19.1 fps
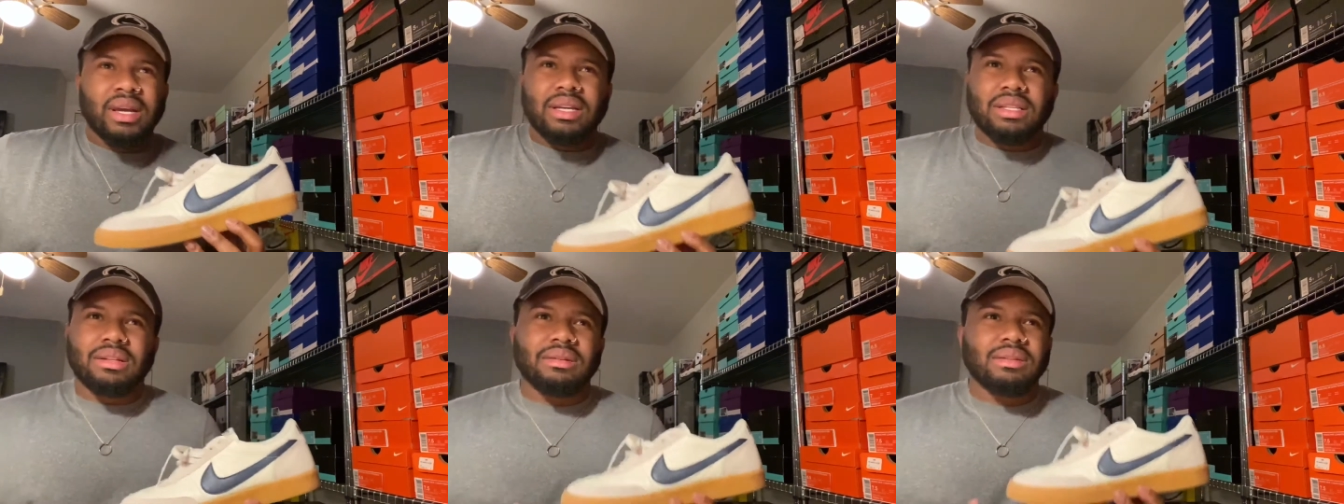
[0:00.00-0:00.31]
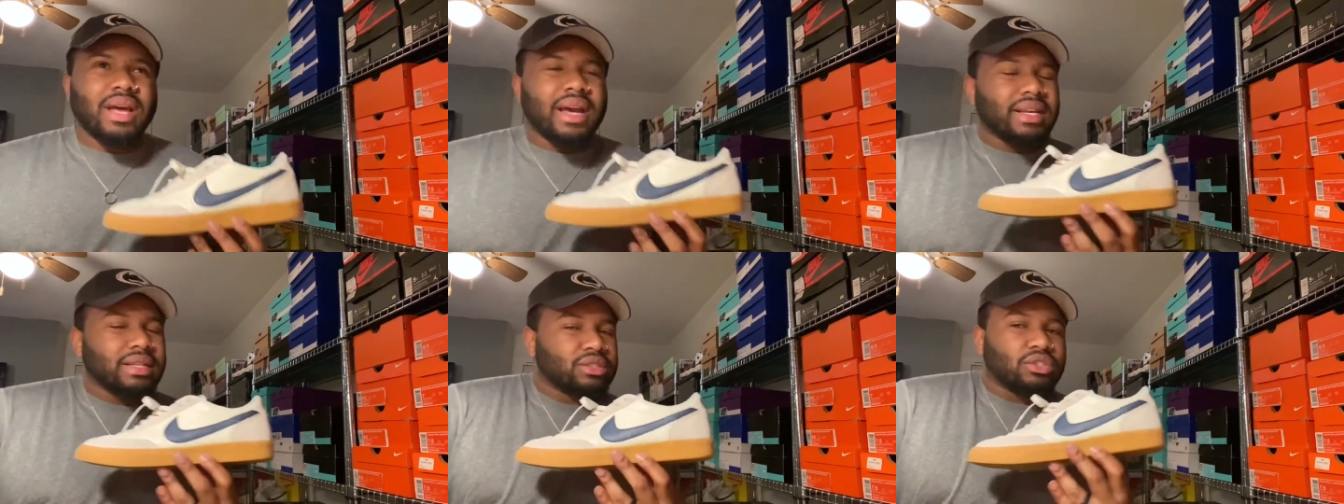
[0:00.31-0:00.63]
They're
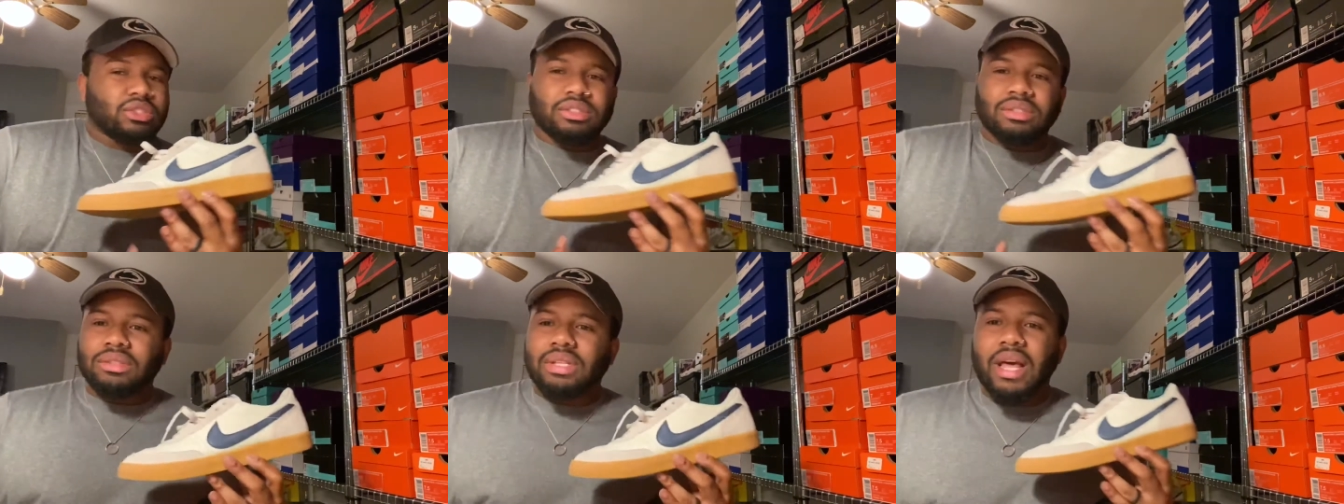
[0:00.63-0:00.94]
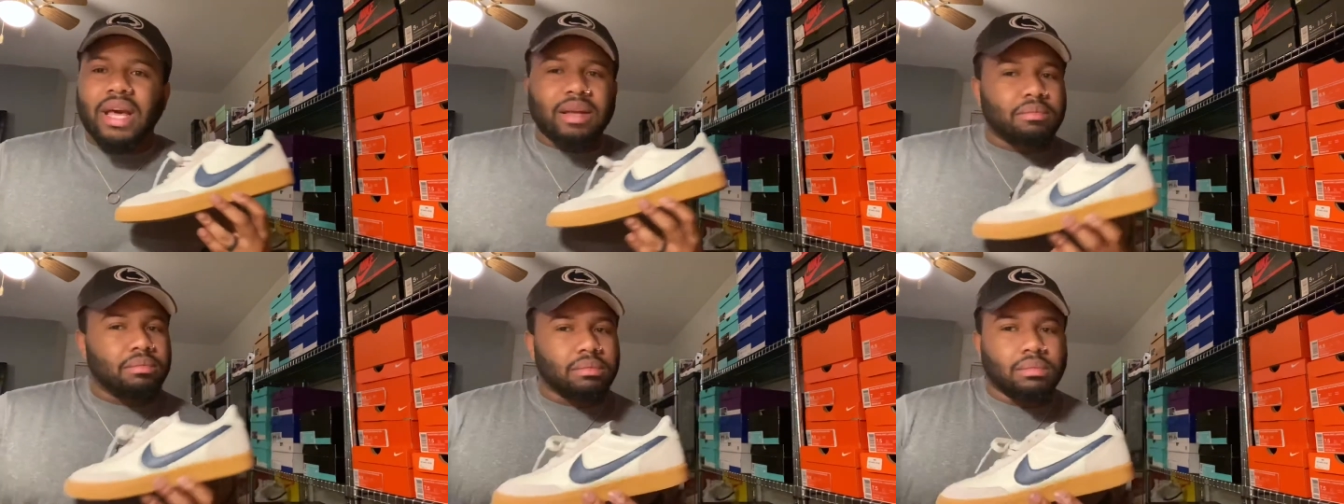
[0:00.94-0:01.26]
like just
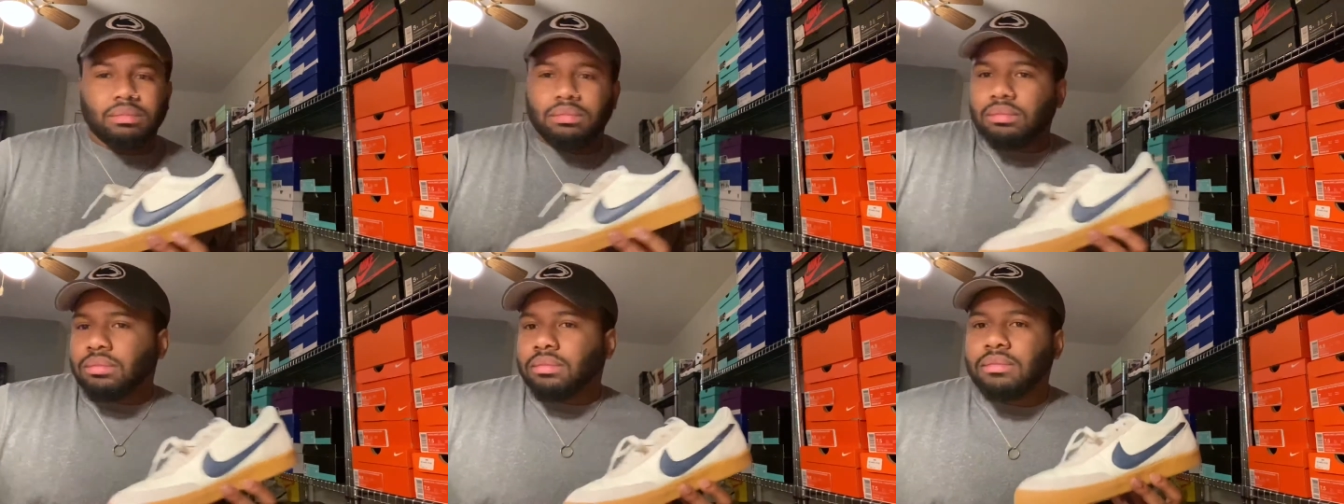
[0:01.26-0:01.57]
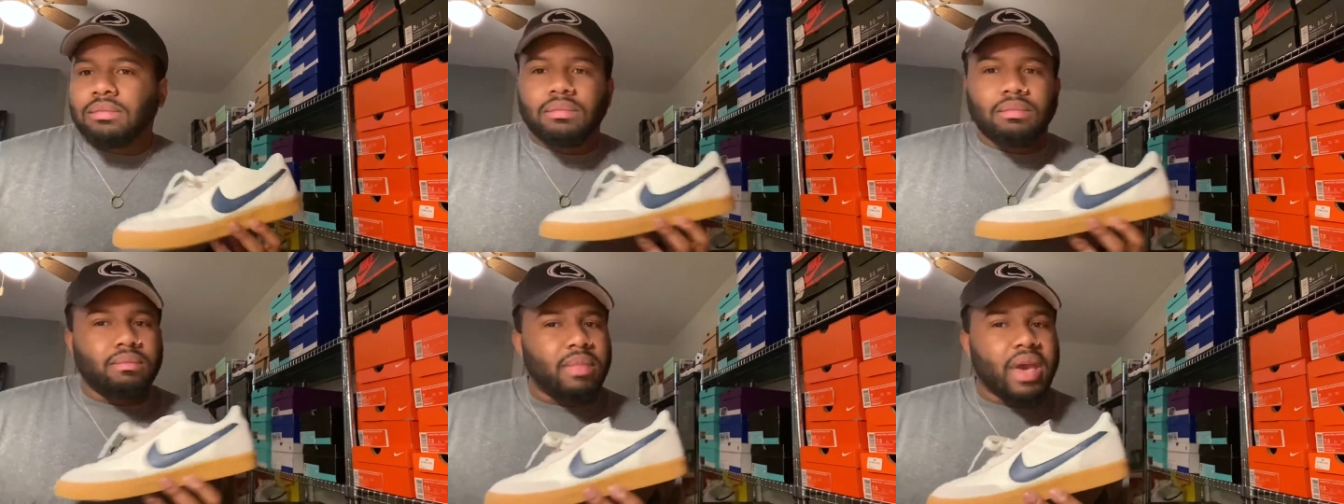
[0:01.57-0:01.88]
like
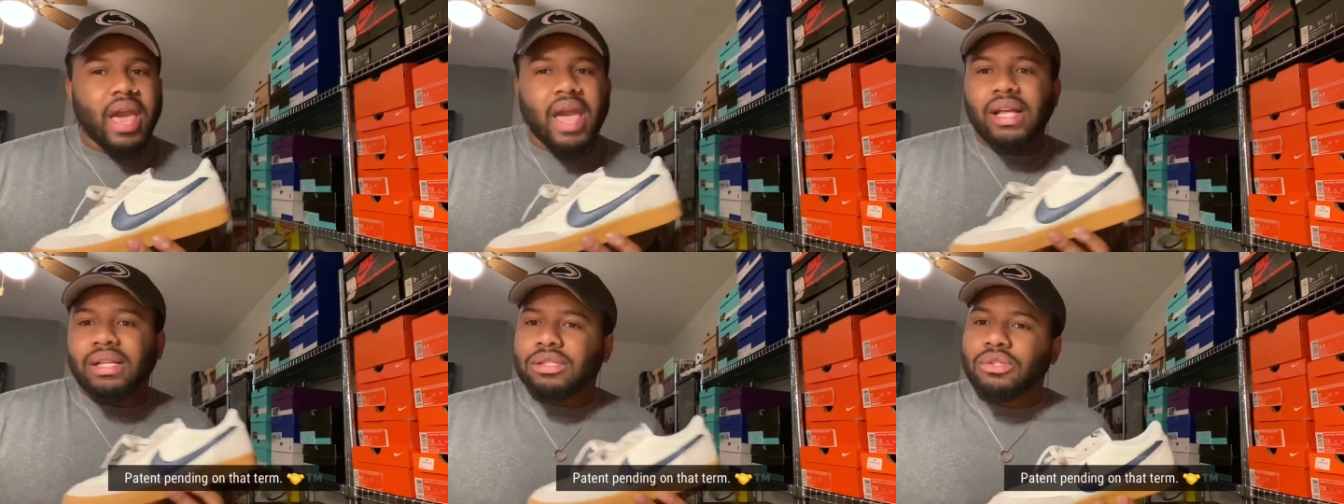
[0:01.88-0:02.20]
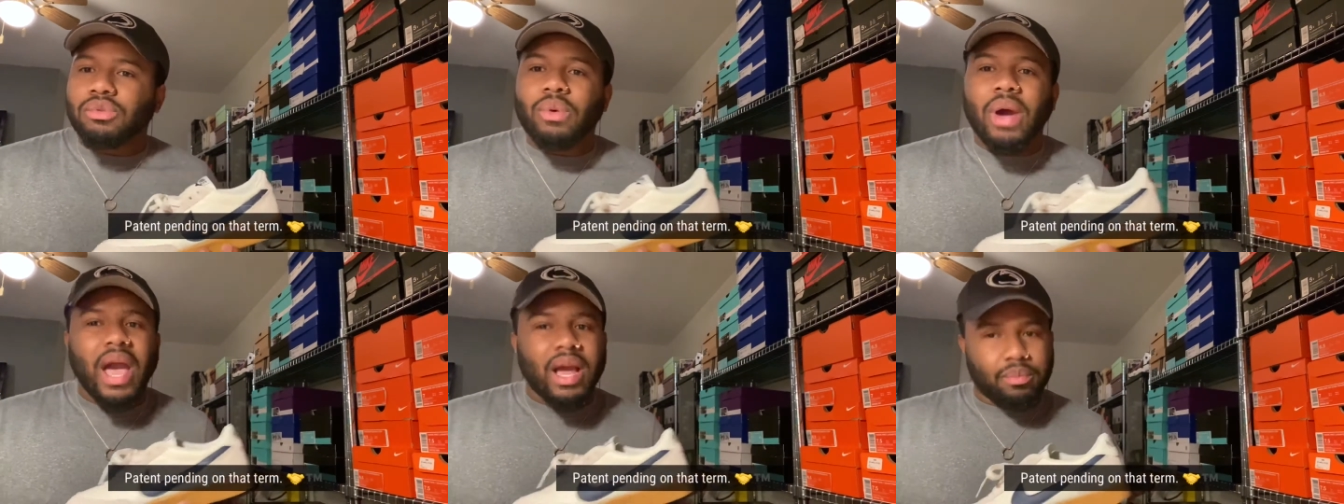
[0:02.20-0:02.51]
man
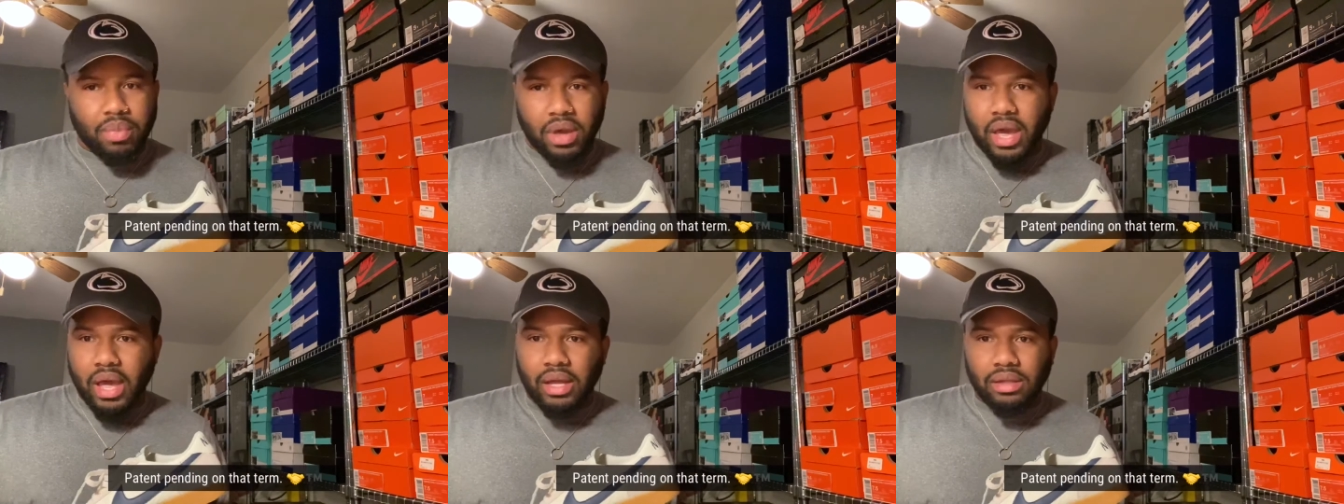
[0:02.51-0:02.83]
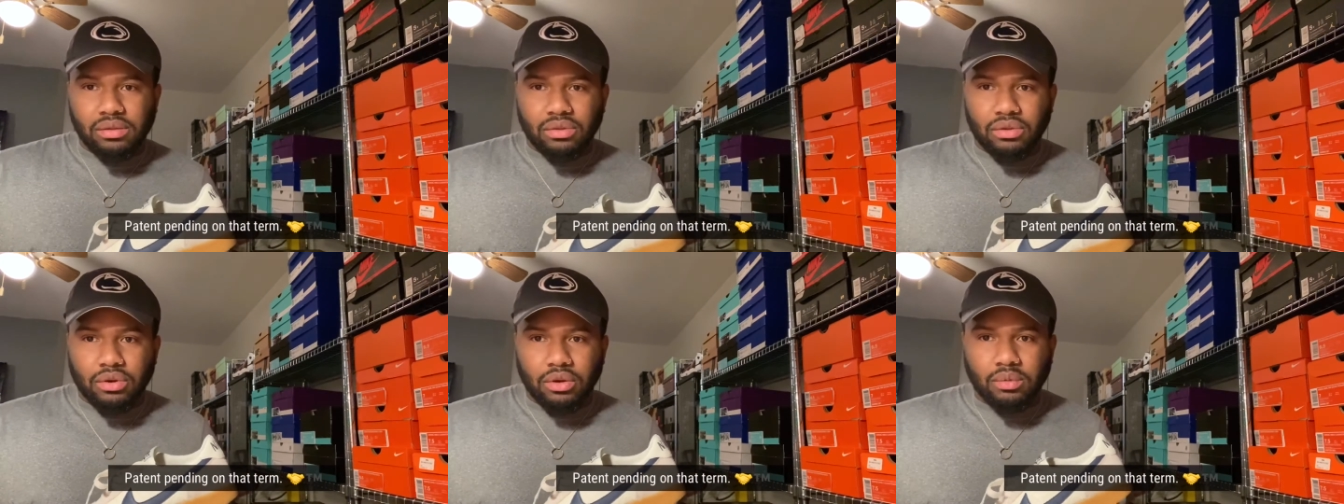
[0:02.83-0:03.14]
swag
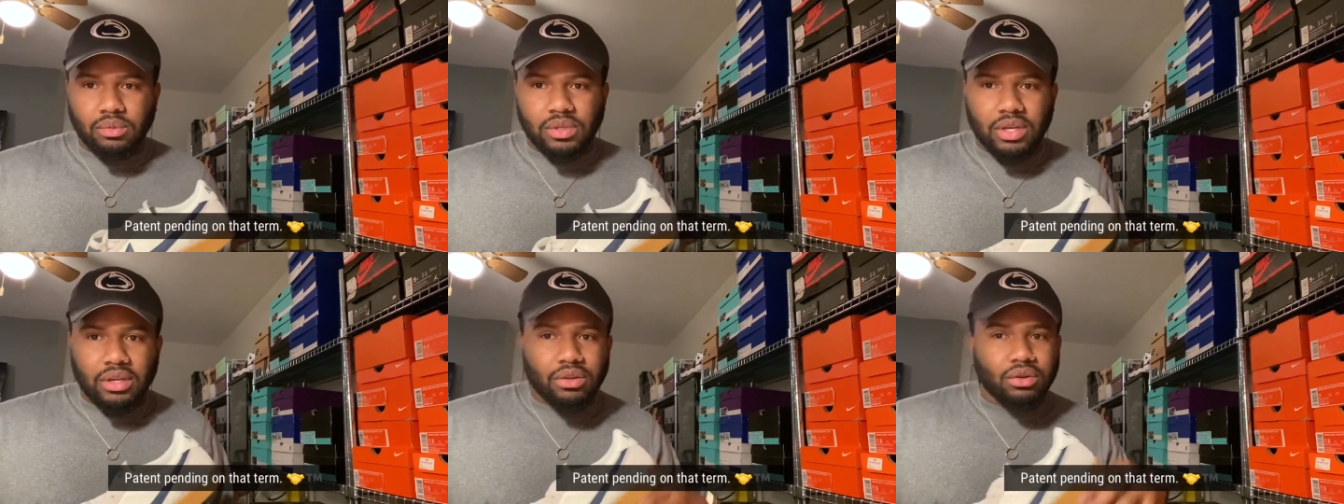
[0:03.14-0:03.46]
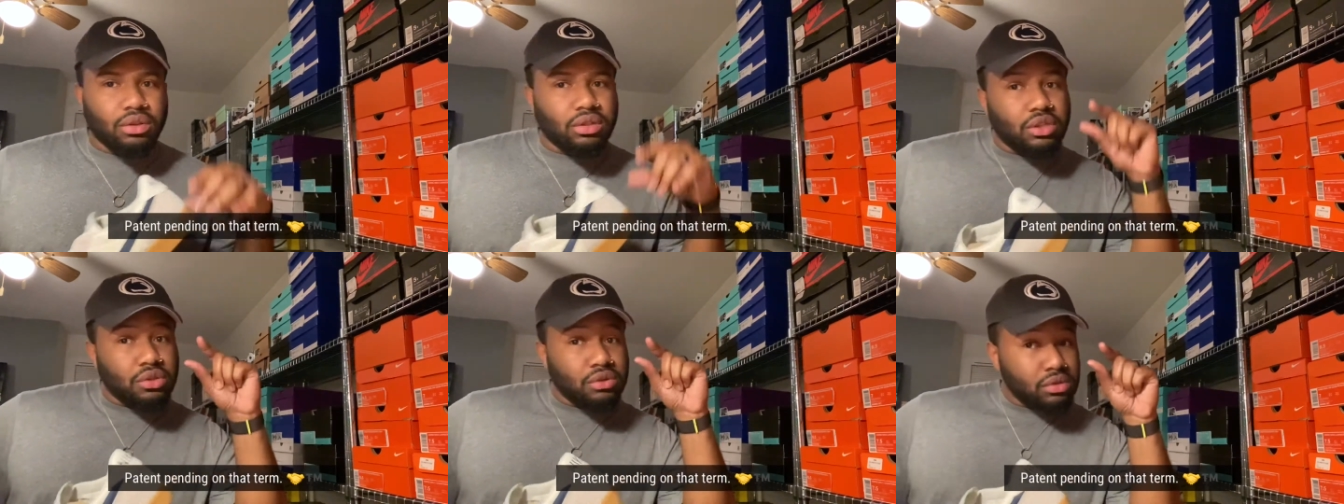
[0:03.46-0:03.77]
pants. You know what I'm saying? They're a
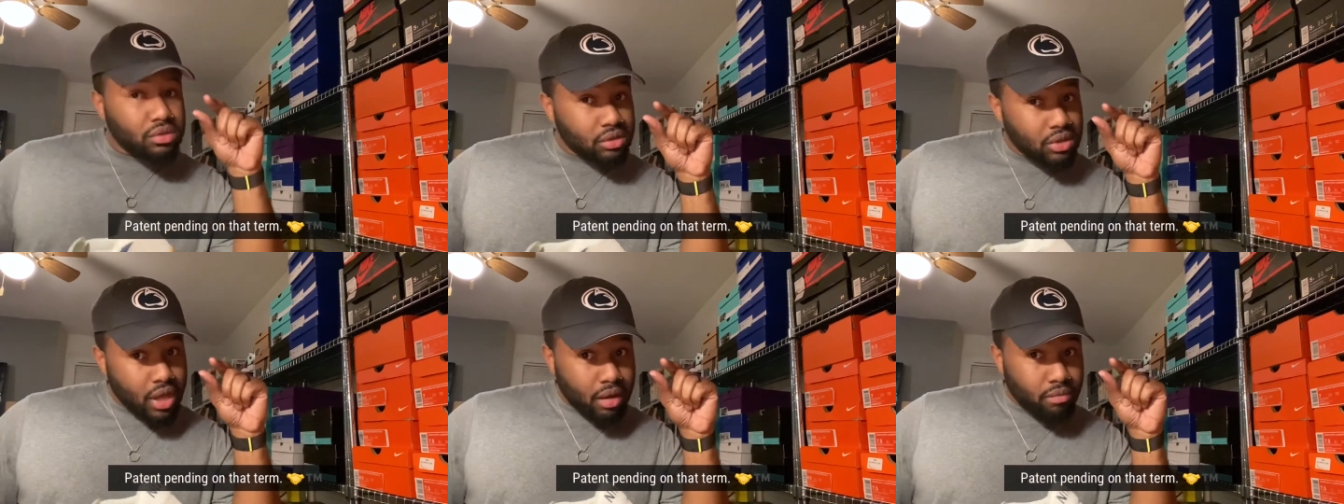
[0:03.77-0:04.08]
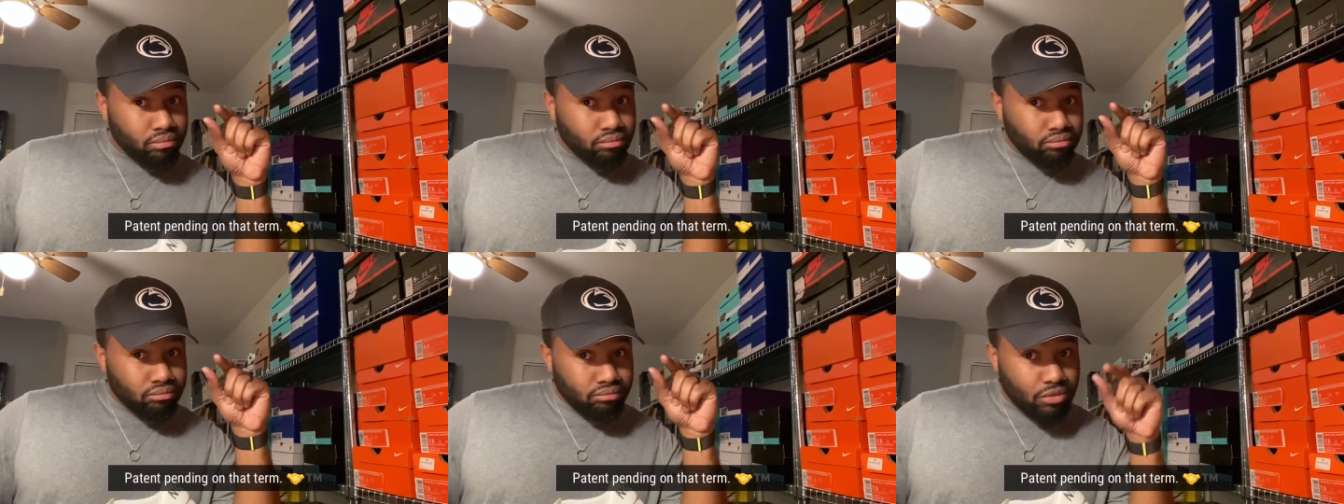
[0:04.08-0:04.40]
little slim.